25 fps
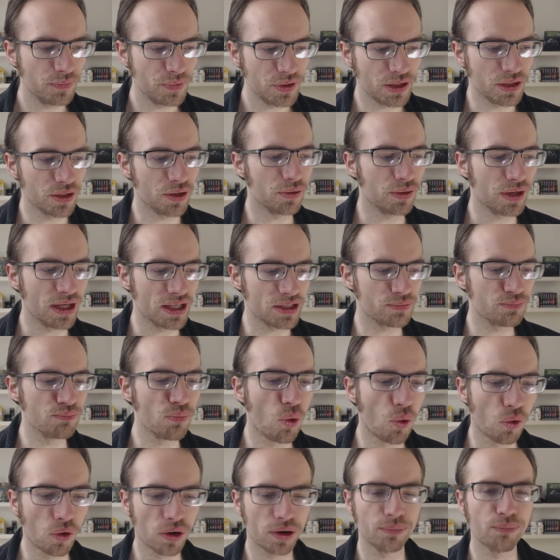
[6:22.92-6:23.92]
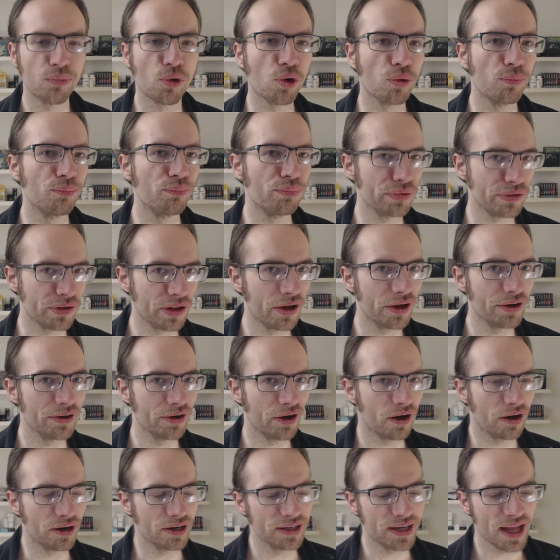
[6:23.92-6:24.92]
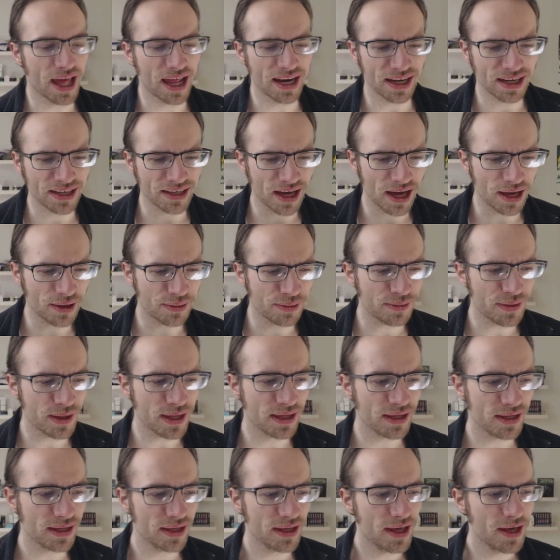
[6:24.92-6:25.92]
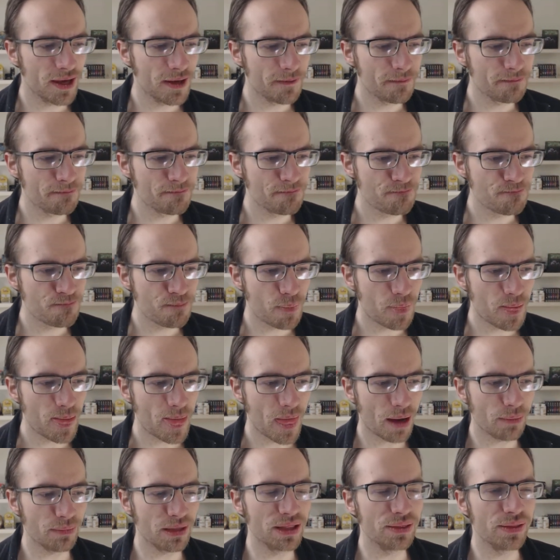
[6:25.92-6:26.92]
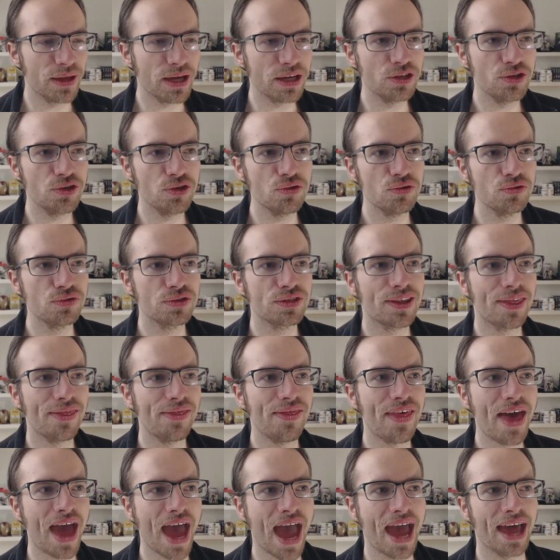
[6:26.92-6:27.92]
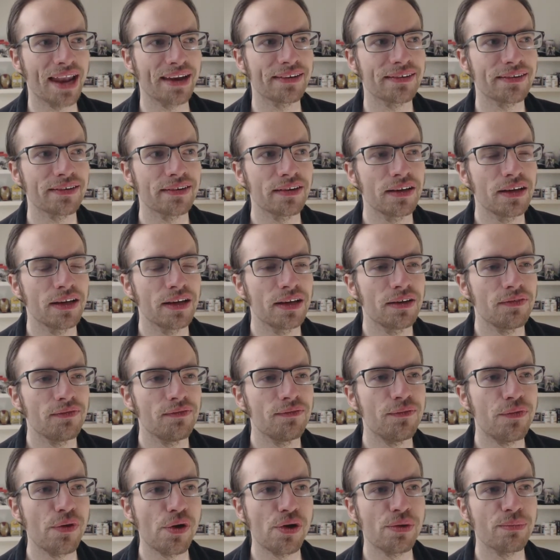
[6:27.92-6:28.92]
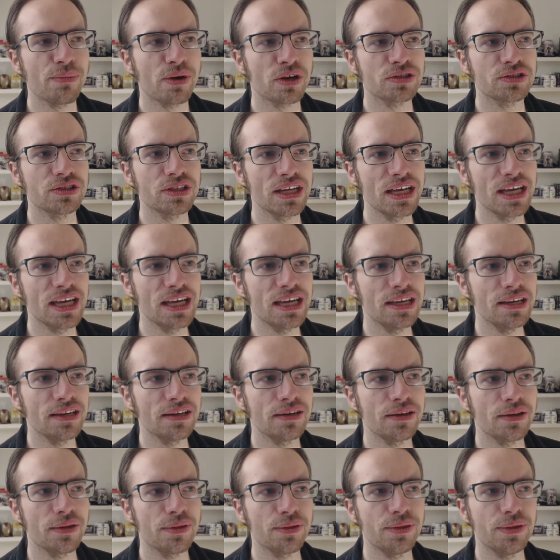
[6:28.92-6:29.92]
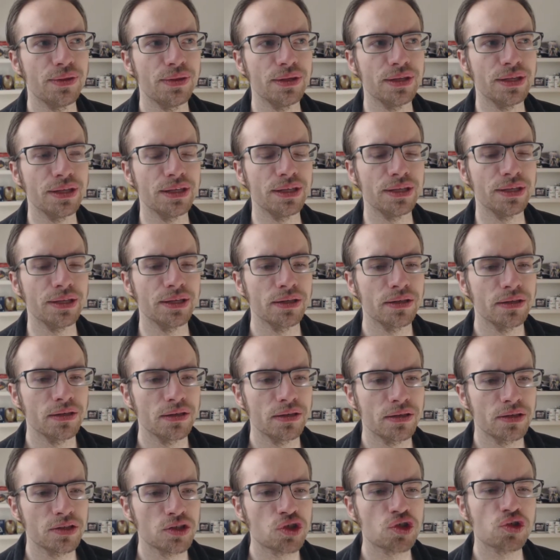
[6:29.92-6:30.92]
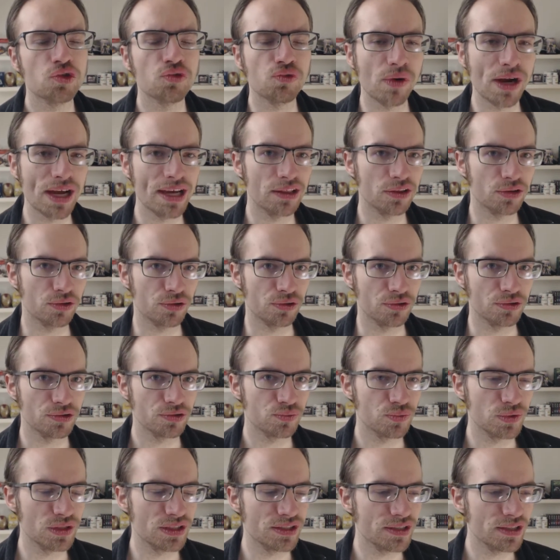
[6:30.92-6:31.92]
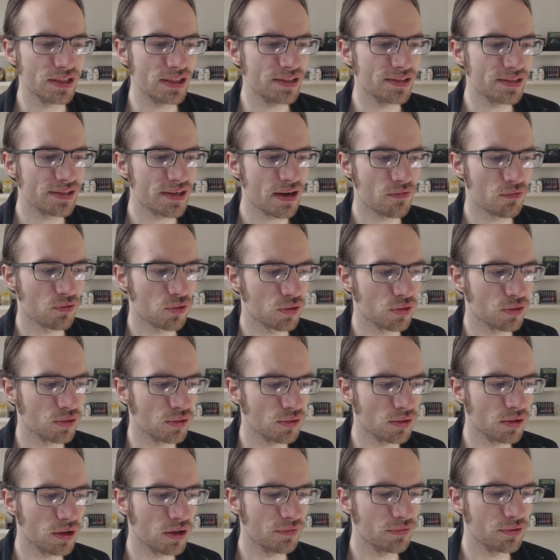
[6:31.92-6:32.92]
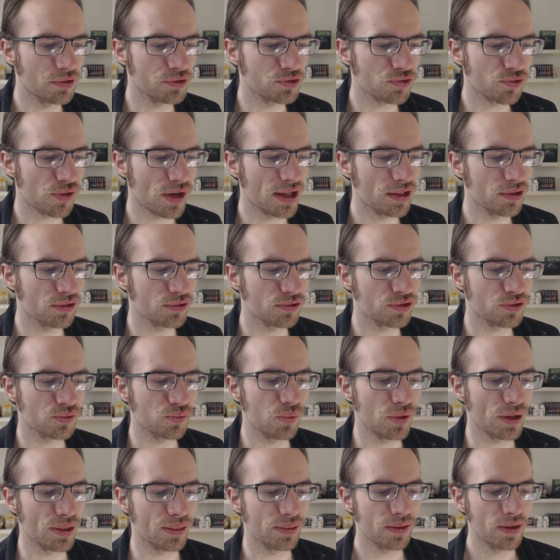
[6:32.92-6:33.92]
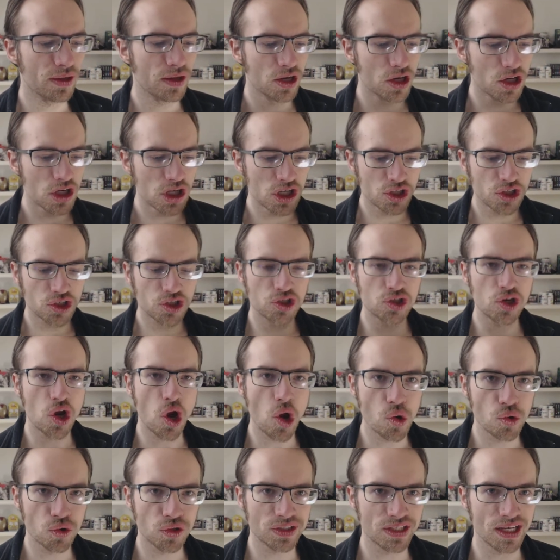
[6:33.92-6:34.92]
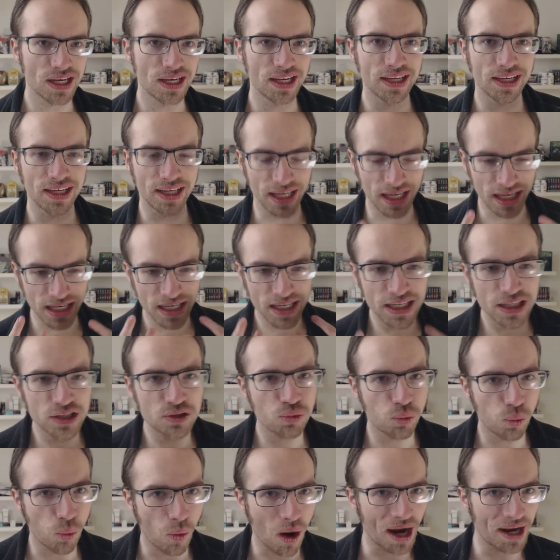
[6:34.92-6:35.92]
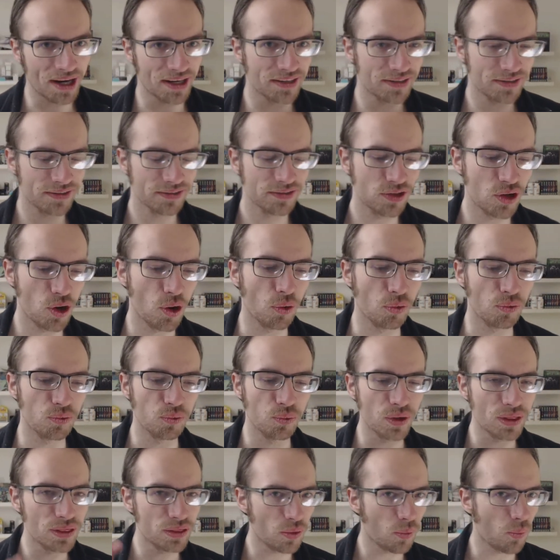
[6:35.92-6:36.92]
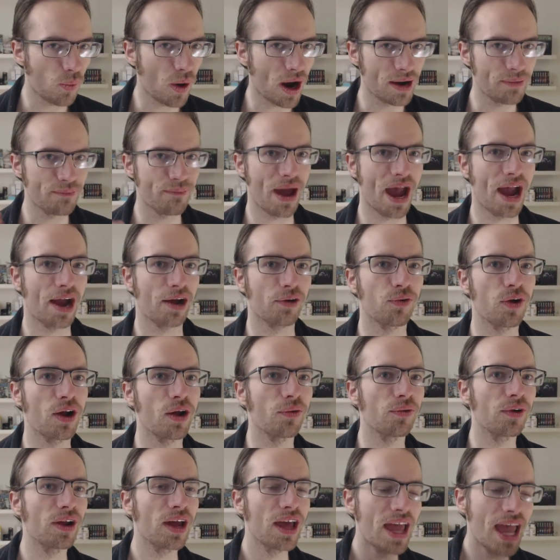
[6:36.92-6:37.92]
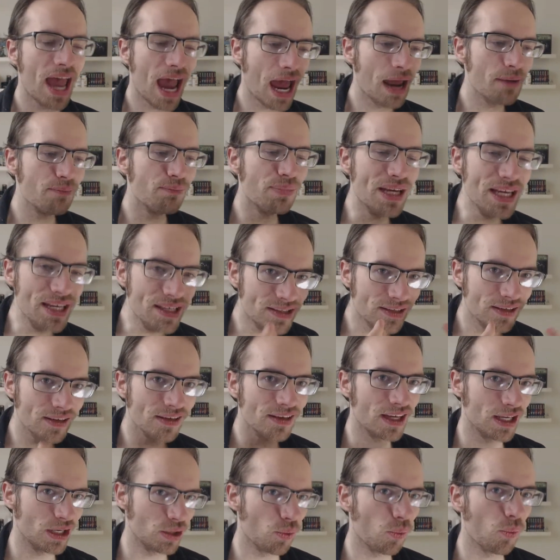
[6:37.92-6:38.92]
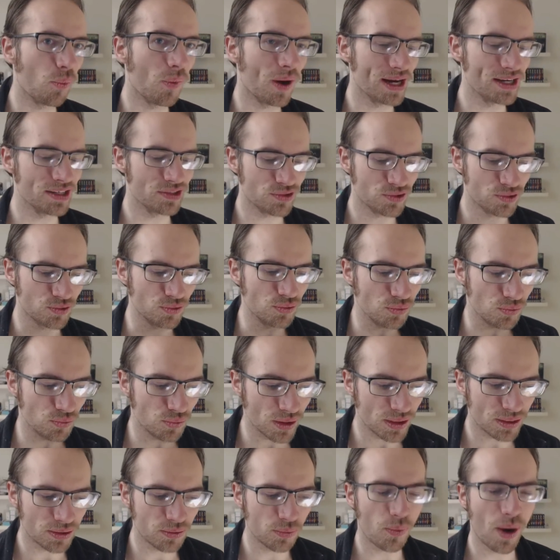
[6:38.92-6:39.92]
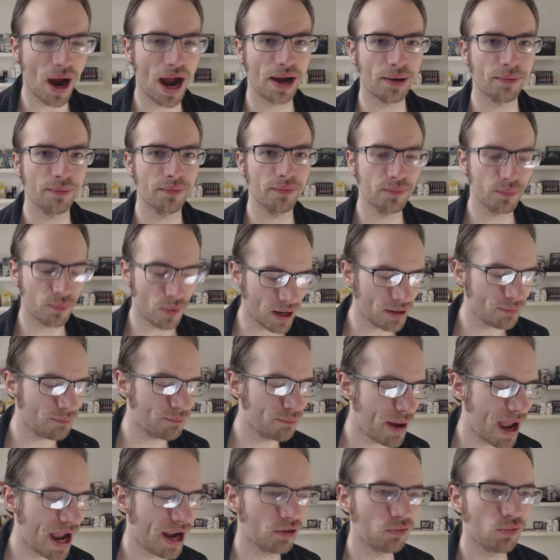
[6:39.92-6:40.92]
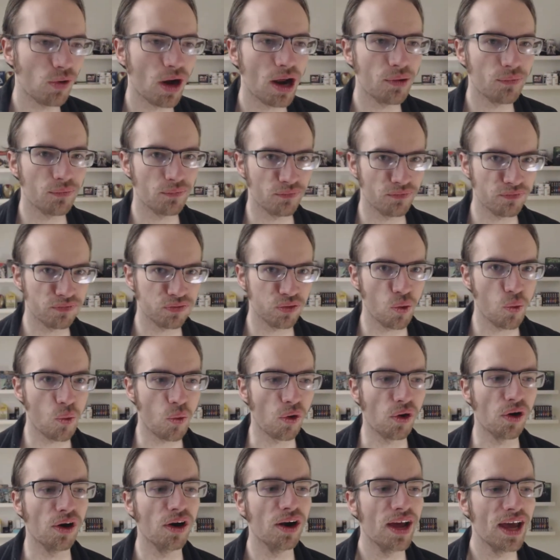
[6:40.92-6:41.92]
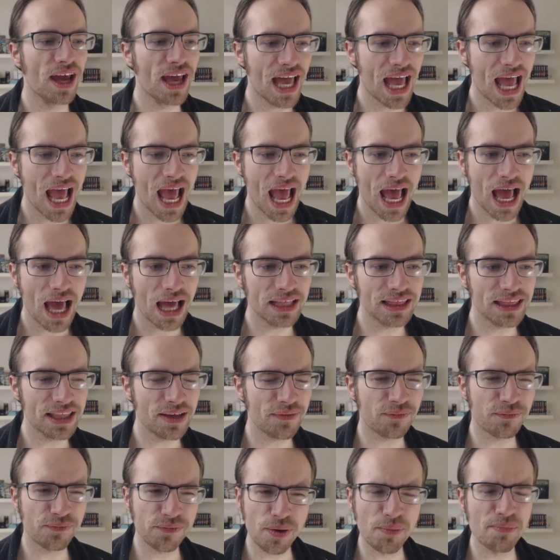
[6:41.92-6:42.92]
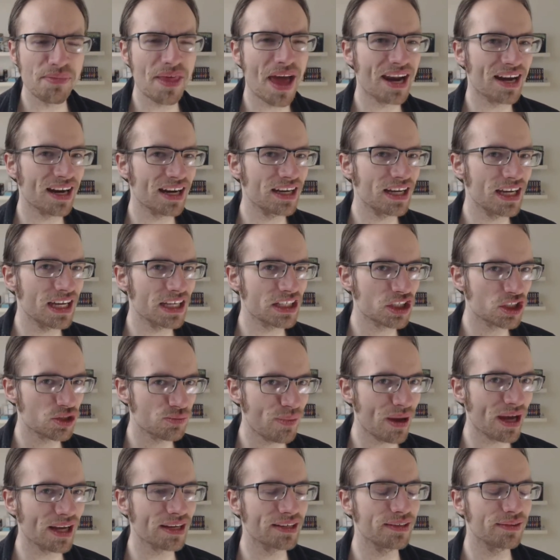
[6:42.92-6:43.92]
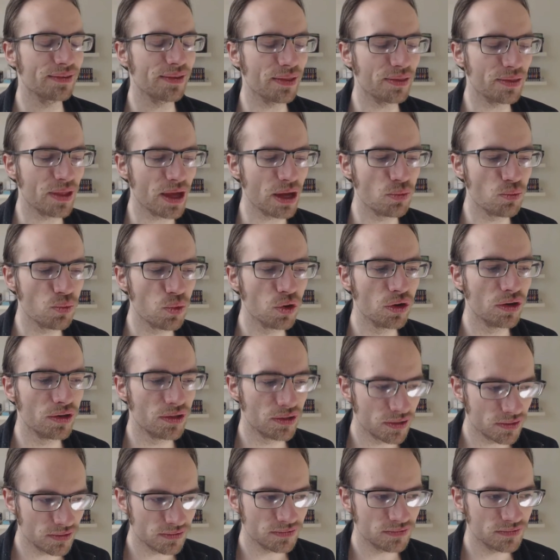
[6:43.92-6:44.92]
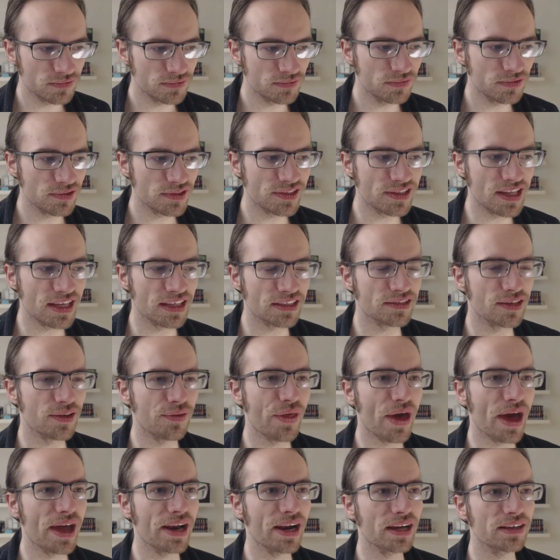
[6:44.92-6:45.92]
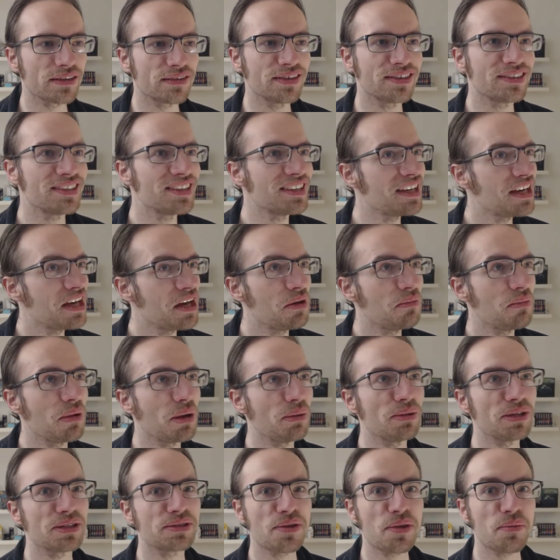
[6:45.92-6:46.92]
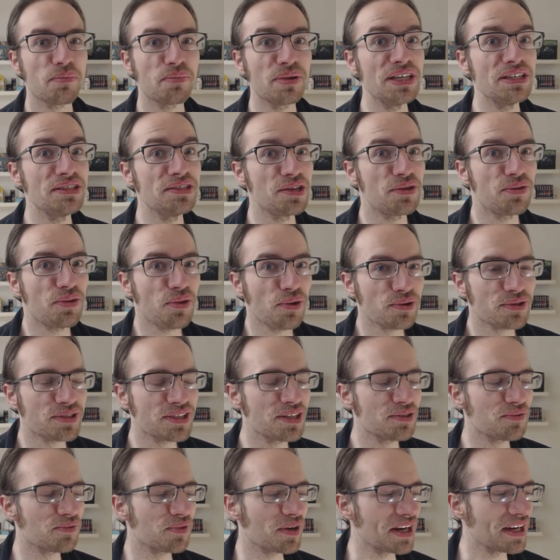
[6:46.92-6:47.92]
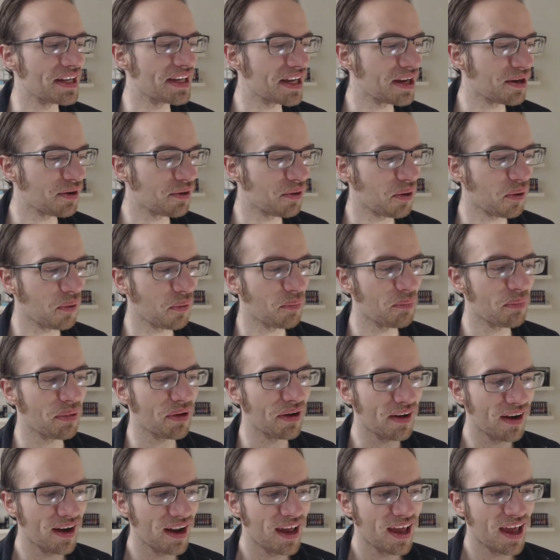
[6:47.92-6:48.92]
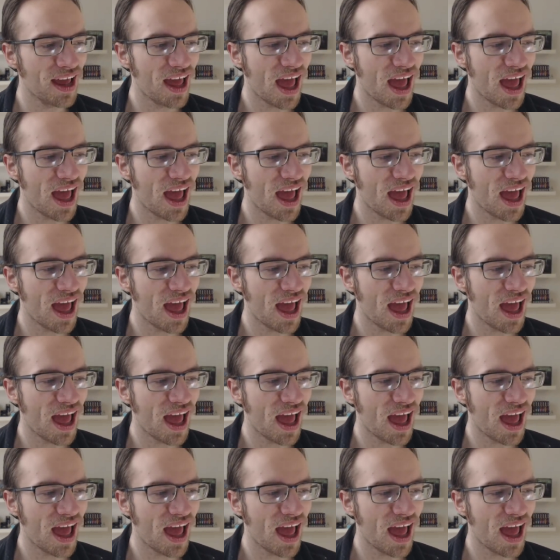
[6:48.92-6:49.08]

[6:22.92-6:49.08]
you know, gets more and more blood on it. And I, I think, I mean, they use that very much in the trailers. We see several of the trailers with Snow sitting in his white coat with the white background, and Peeta in a white suit with the white background floor. From that, I expected that they would stick to that. I, maybe it's the P G thirteen rating, I don't know, but